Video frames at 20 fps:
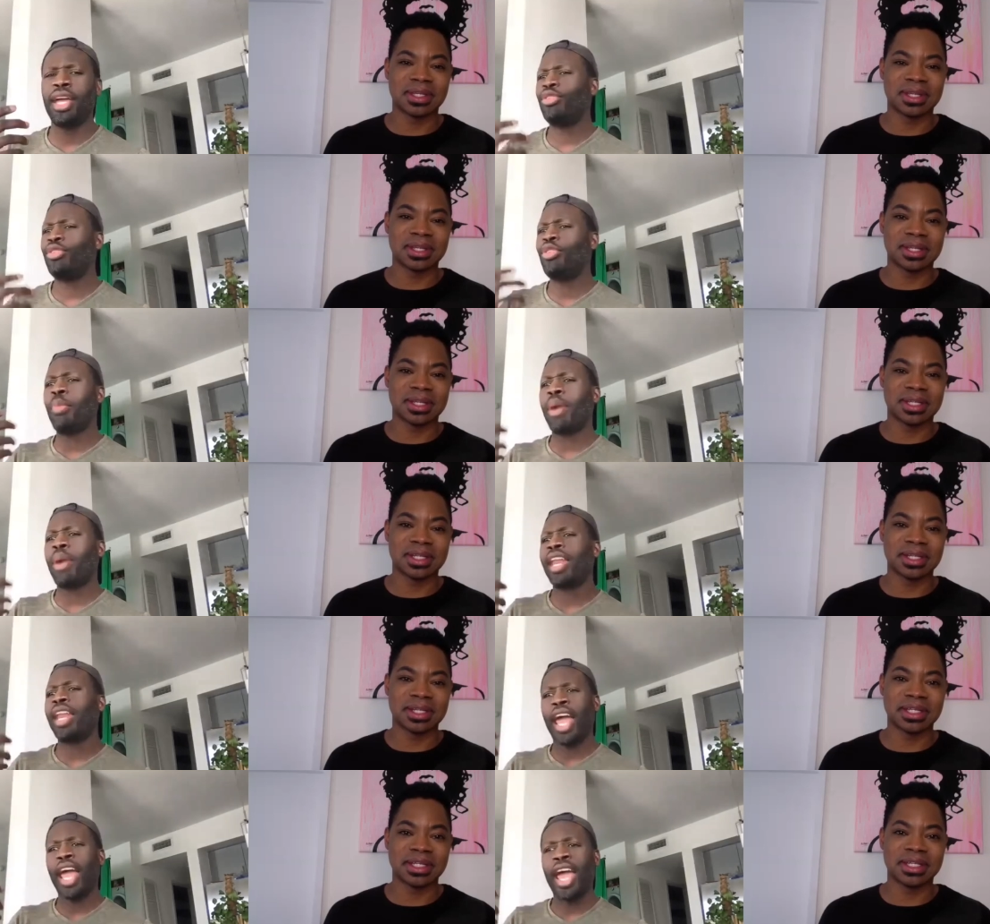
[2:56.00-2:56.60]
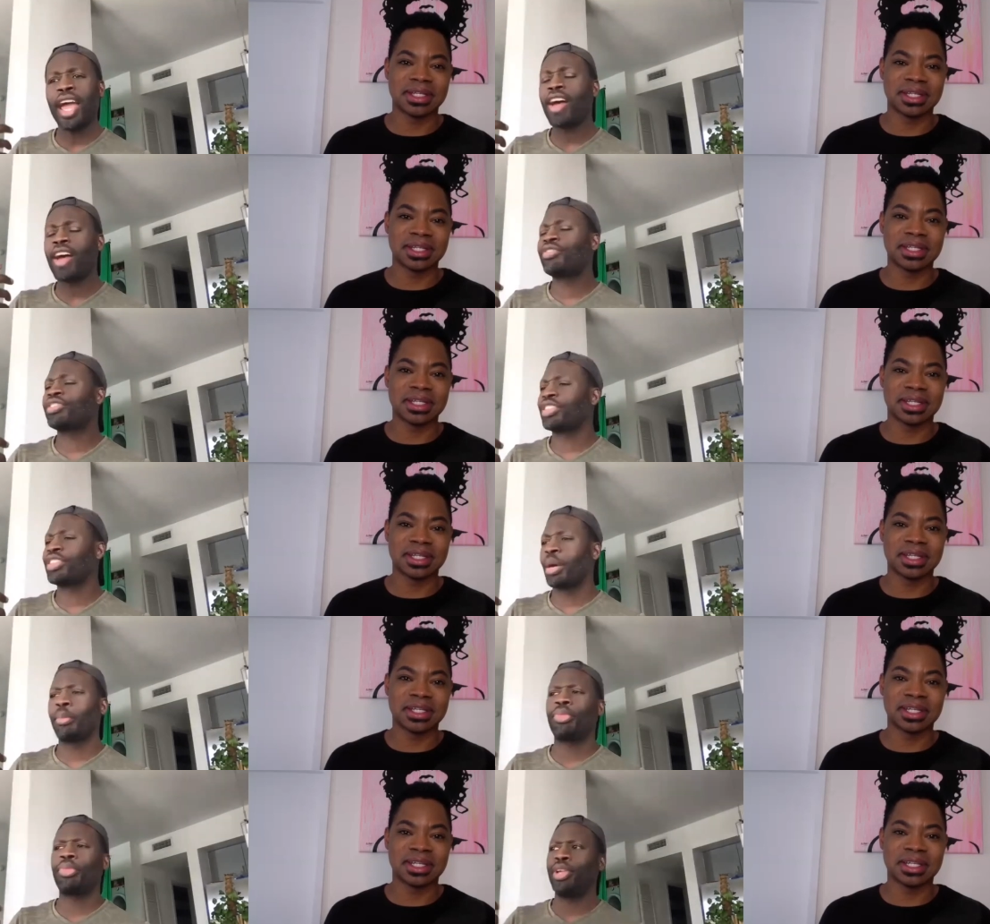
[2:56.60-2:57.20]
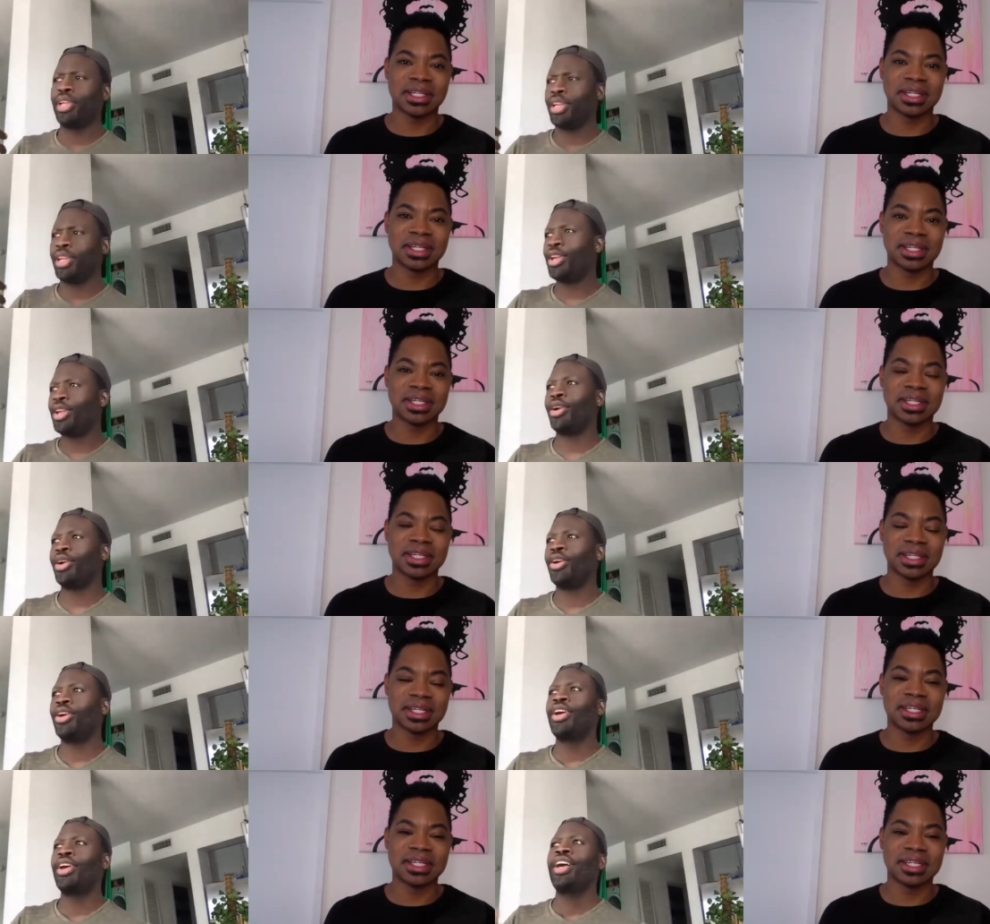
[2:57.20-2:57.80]
Speaker 1: might have something here.
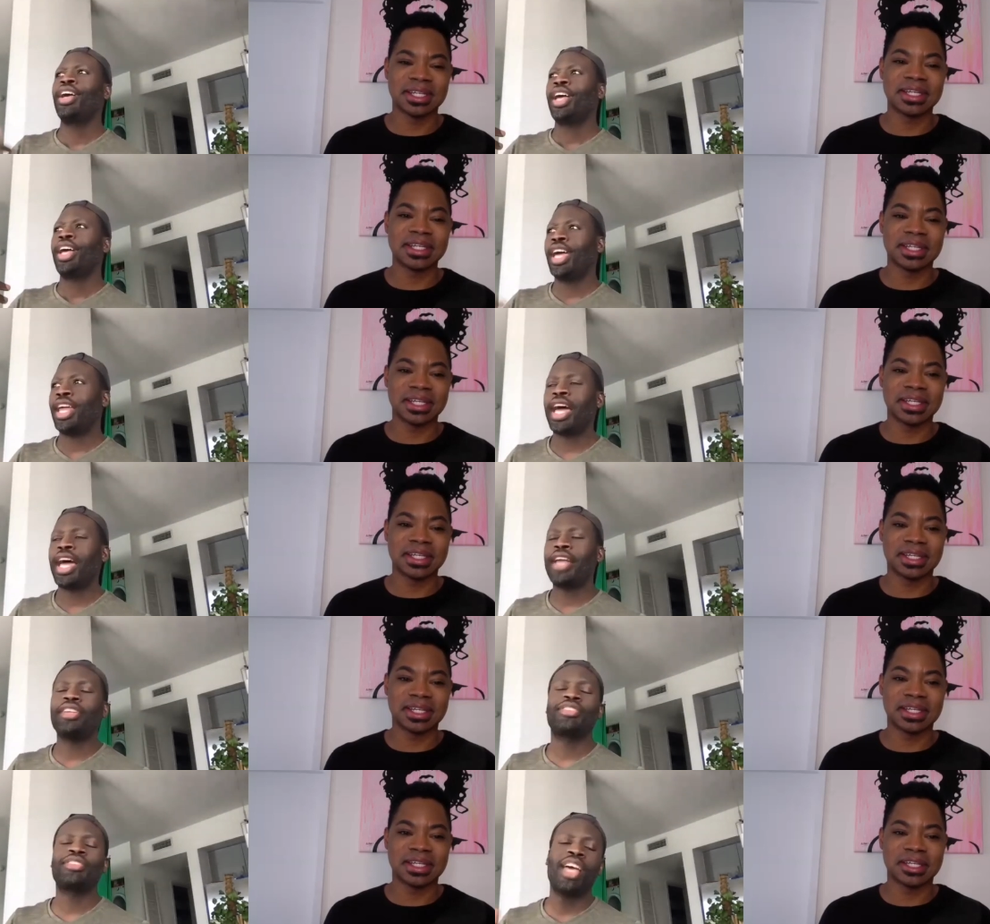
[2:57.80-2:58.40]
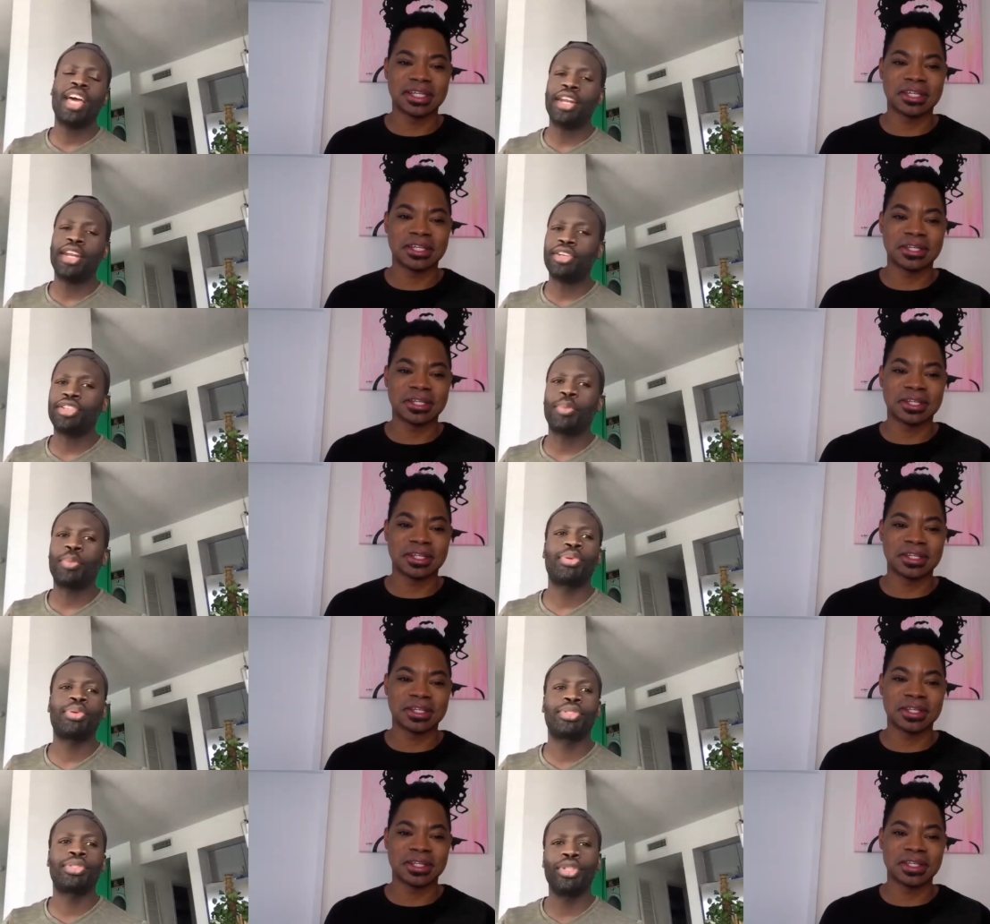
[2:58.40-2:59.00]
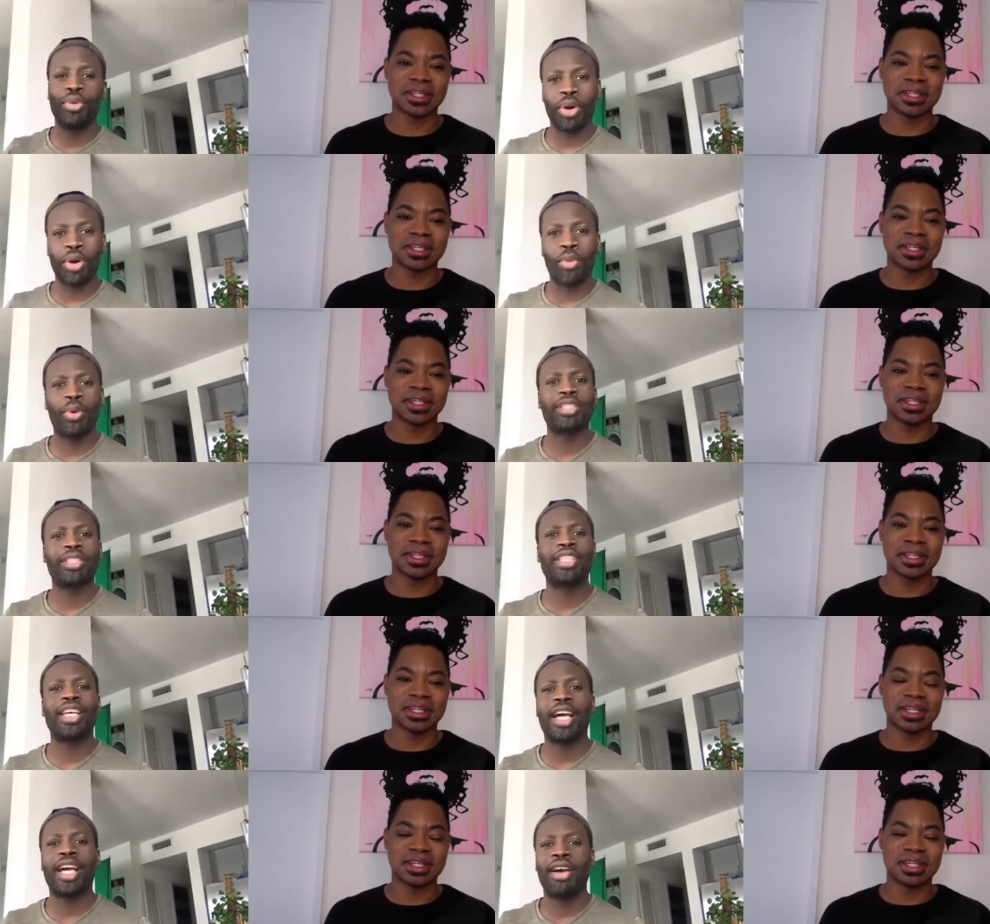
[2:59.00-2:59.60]
And I decided to pursue it once
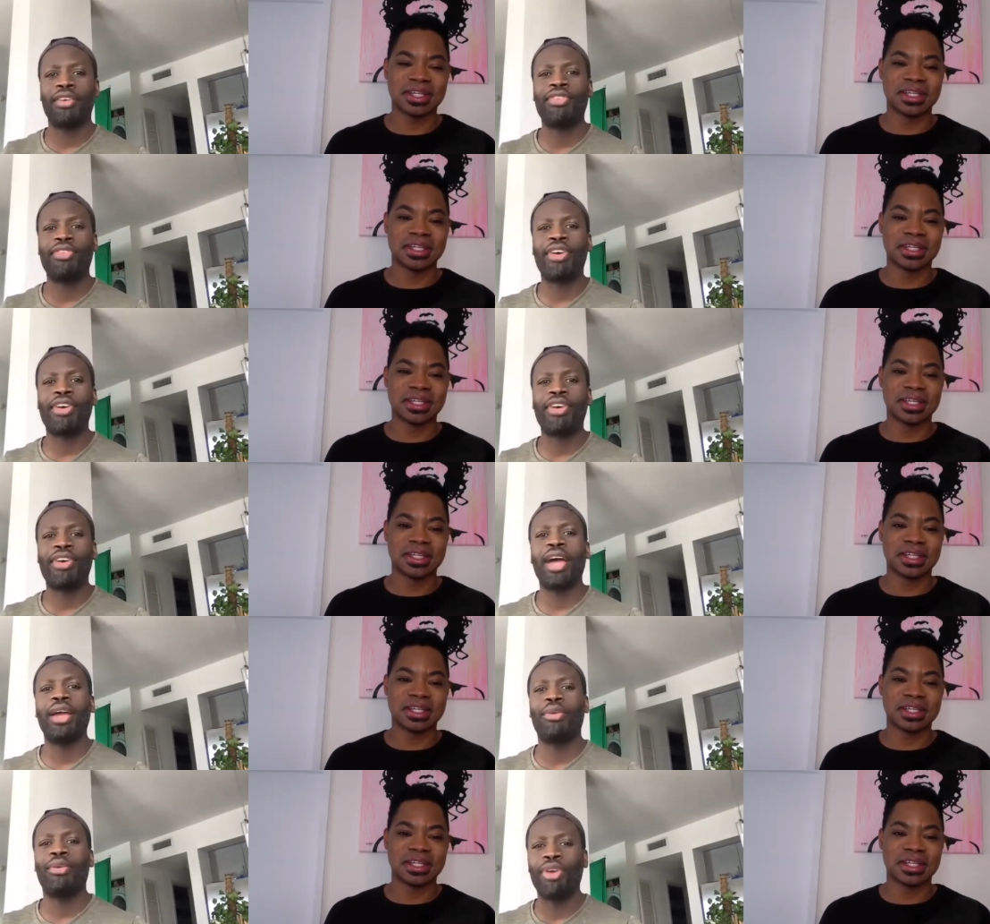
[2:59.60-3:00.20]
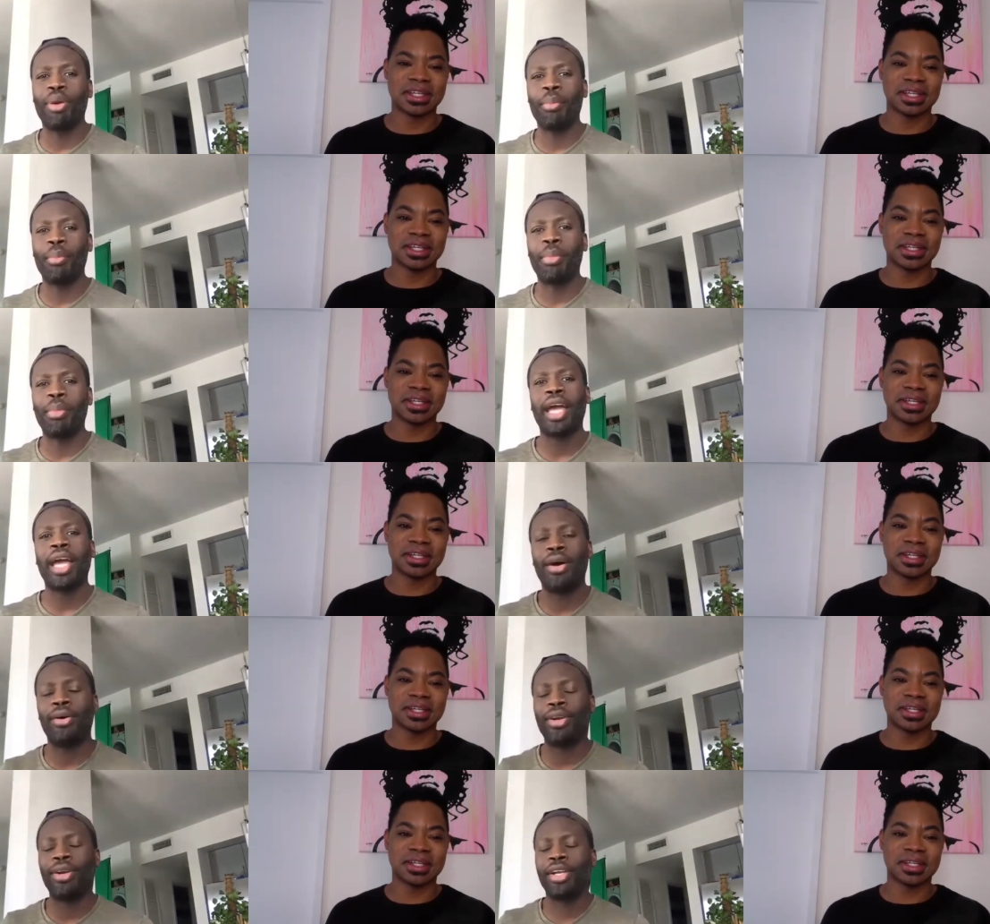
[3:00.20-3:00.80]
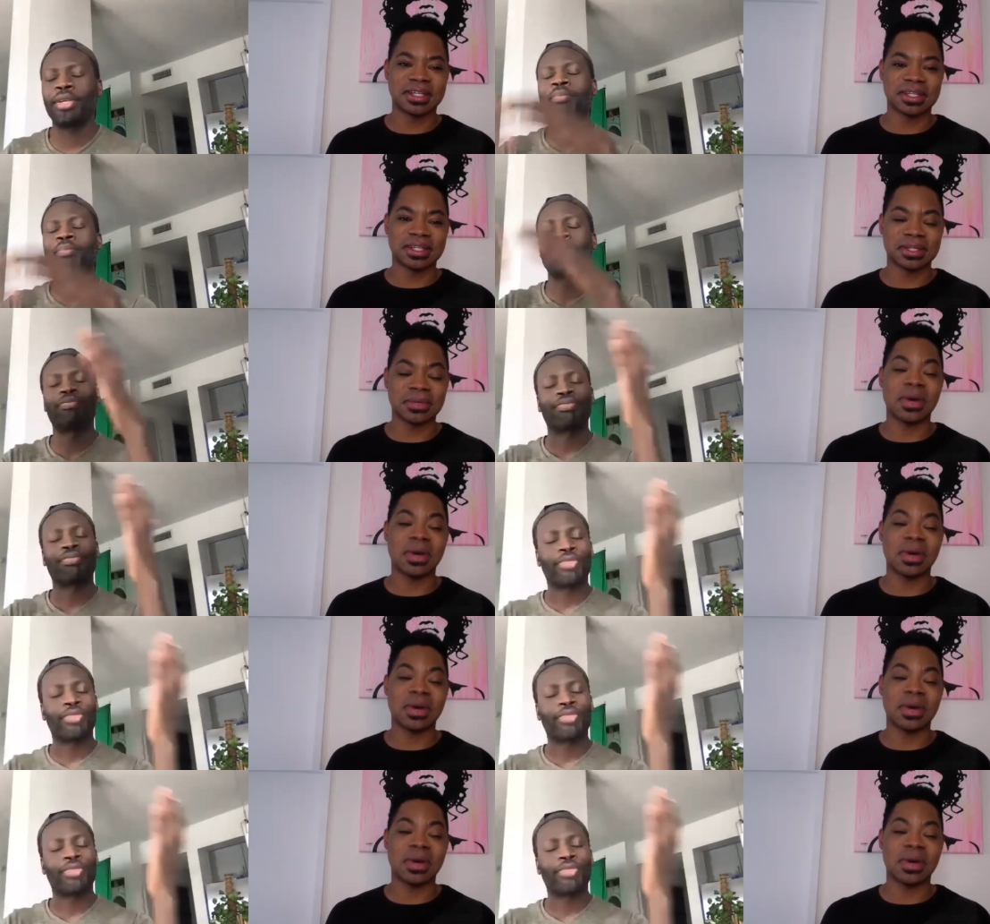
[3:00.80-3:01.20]
I got fired from accounting. And wow.